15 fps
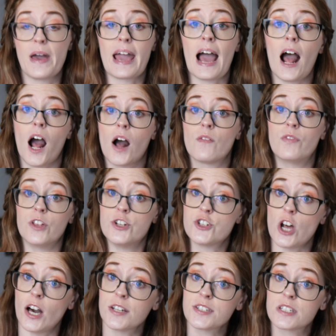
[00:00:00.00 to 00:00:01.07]
They have the
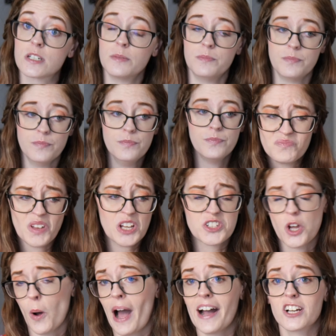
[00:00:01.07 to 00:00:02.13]
chest.
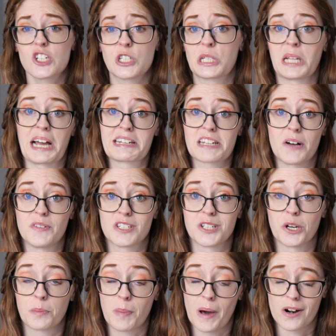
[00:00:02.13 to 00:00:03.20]
So I actually liked how
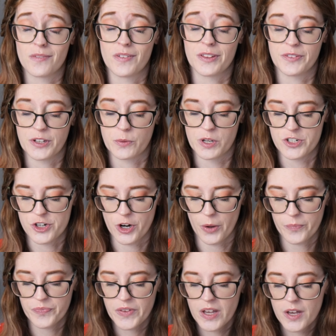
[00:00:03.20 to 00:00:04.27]
this looked better than the
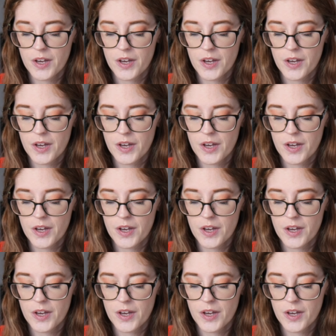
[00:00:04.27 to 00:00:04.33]
original.